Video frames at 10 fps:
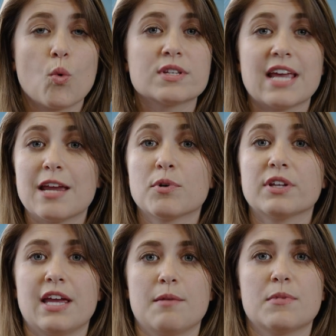was able
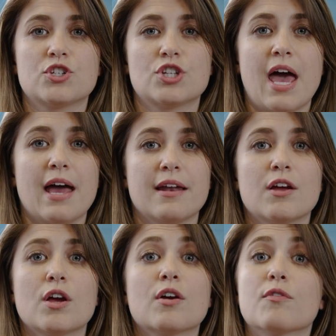to image that
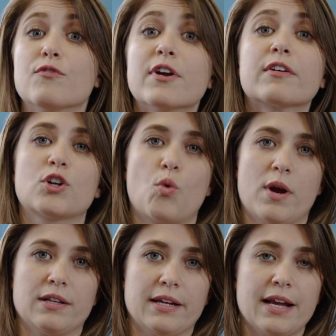very
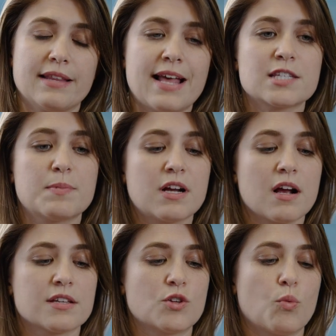quickly. And that's
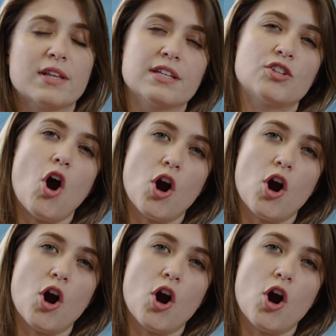because the way that the